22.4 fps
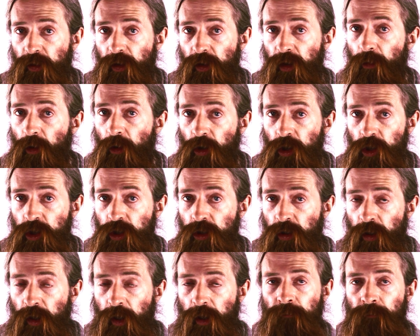the
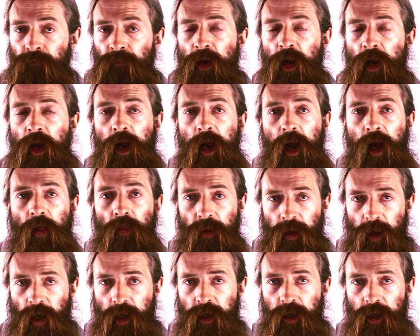laboratory, and
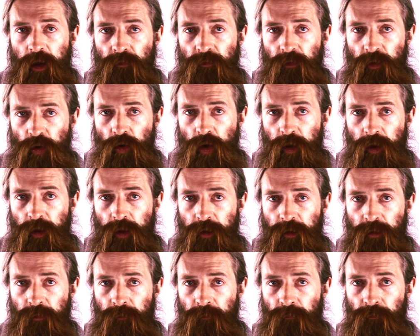the aging of the
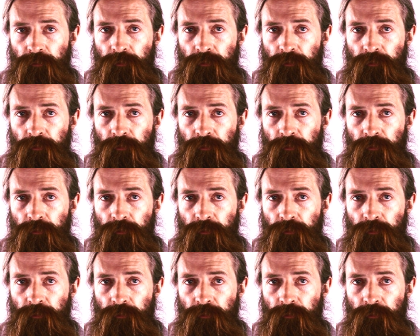organism.